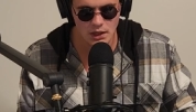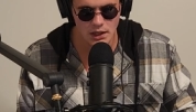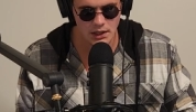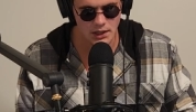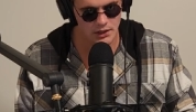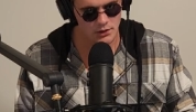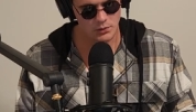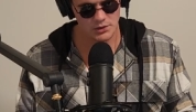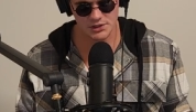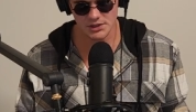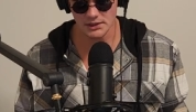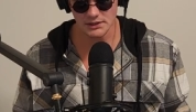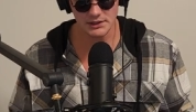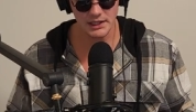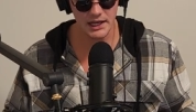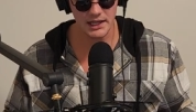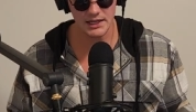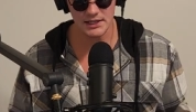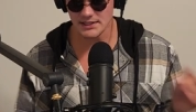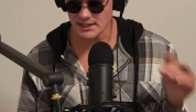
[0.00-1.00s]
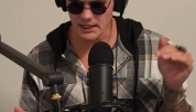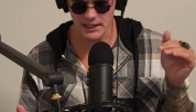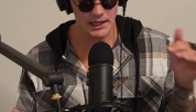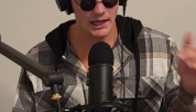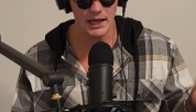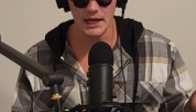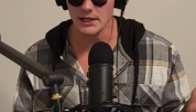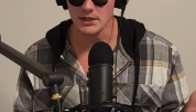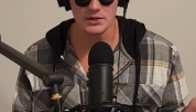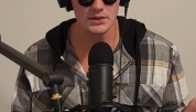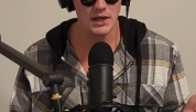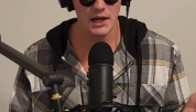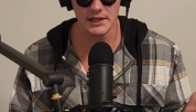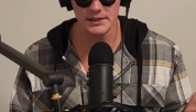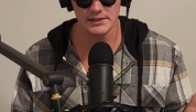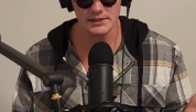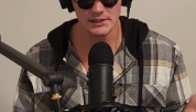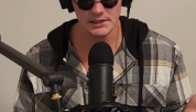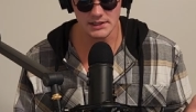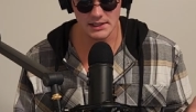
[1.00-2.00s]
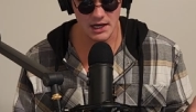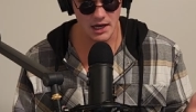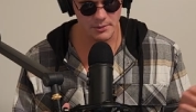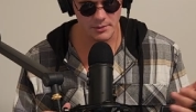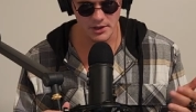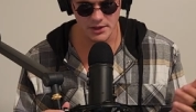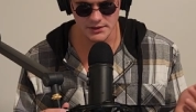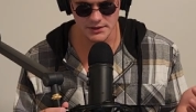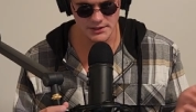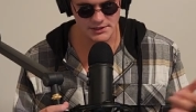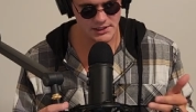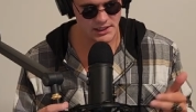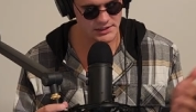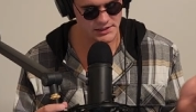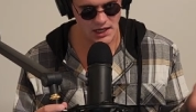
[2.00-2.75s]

Which, ladies, again, you guys need to comment on this because